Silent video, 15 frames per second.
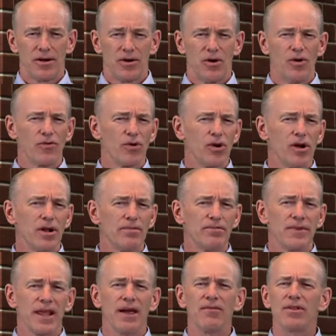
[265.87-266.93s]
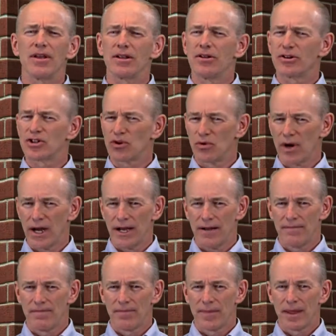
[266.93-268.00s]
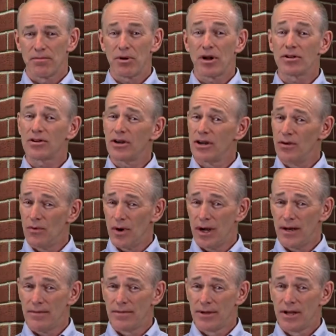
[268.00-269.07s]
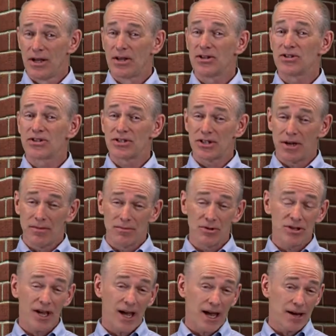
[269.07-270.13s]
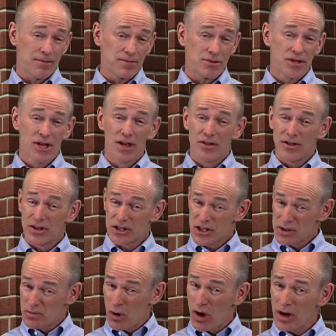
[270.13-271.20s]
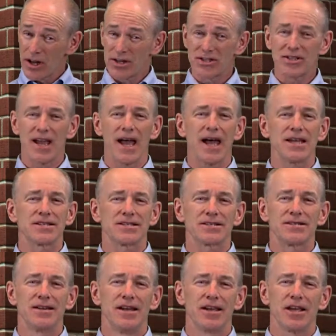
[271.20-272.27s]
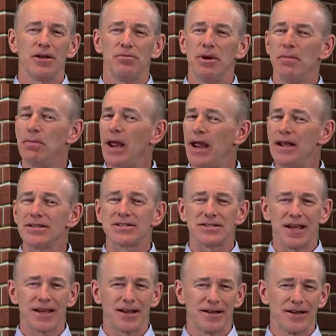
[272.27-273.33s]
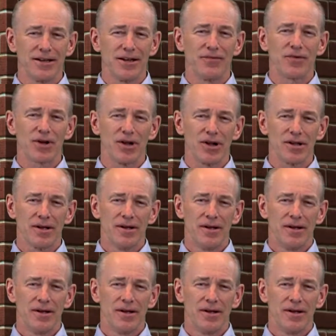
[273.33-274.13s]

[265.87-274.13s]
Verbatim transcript: Overall, everything looks great, but I'll tell you what, sometimes the smallest tasks can be painstakingly difficult.